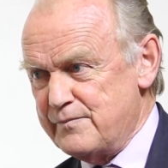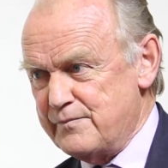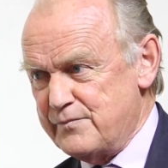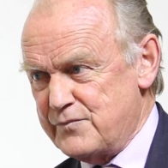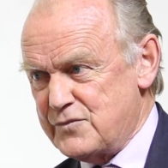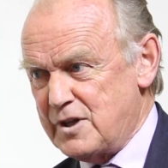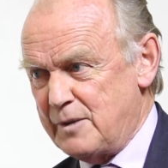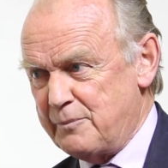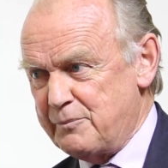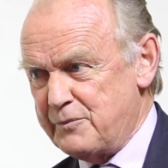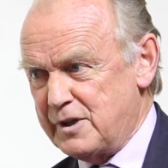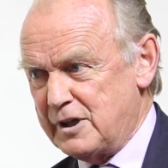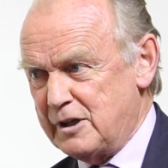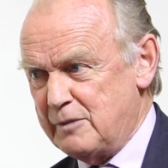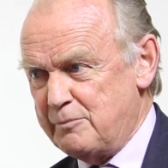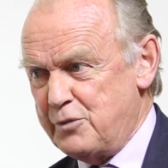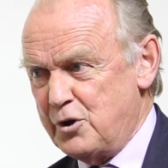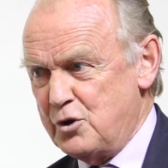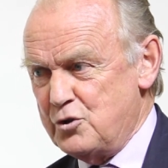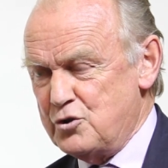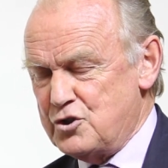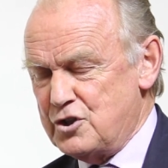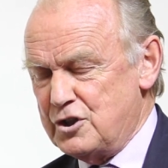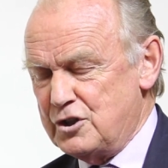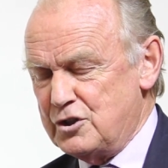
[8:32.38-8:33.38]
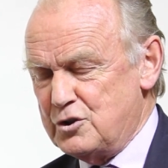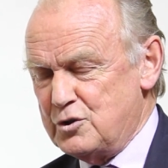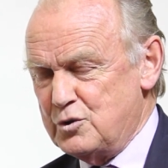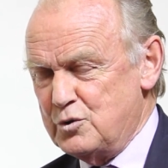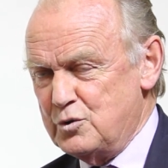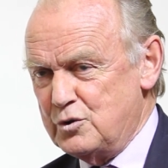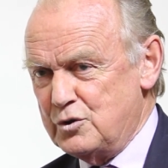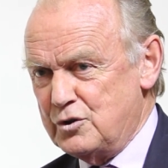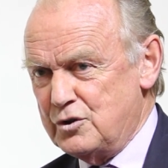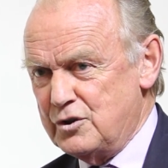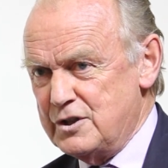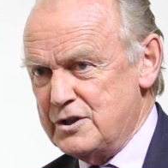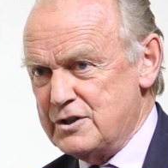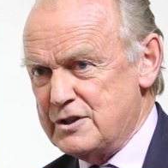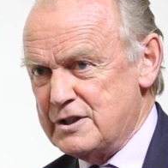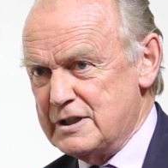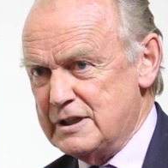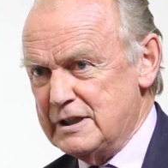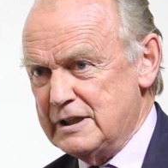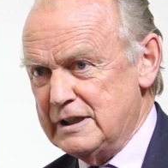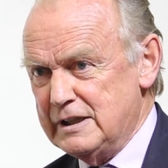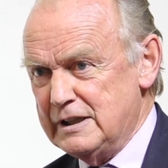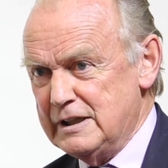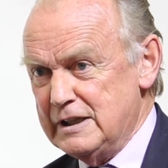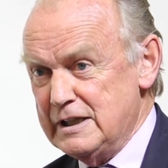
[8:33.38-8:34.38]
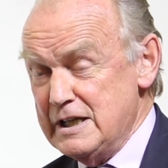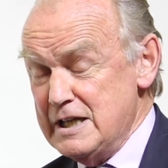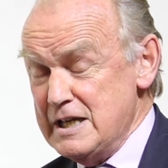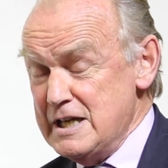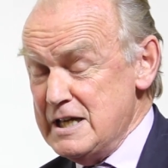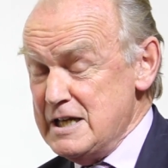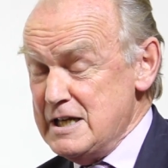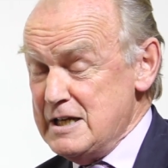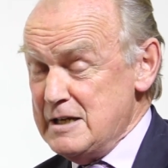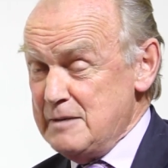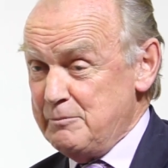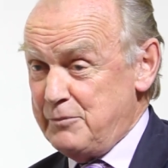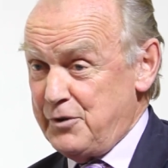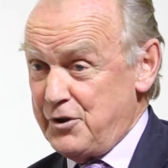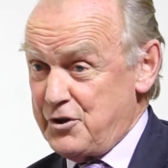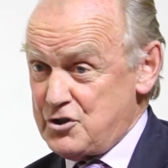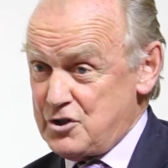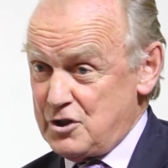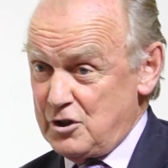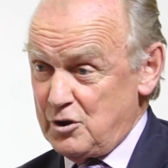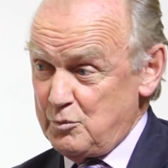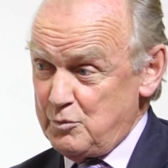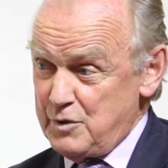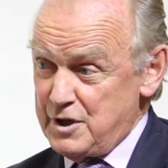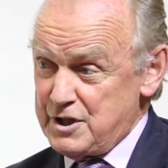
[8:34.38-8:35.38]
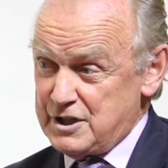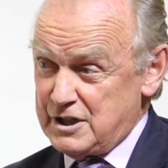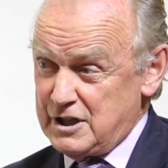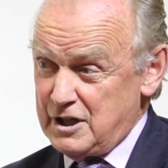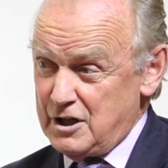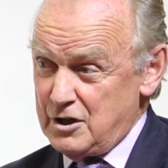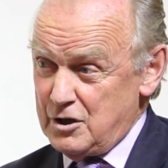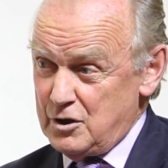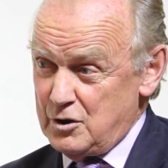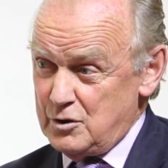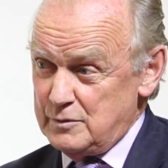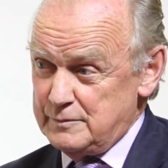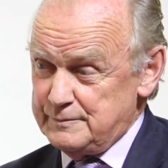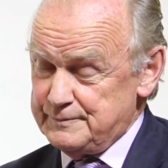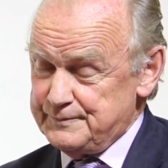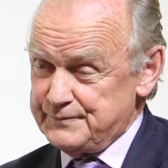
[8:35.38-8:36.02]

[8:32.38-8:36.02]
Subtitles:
something approaching 2 degrees. But there's a long way to go.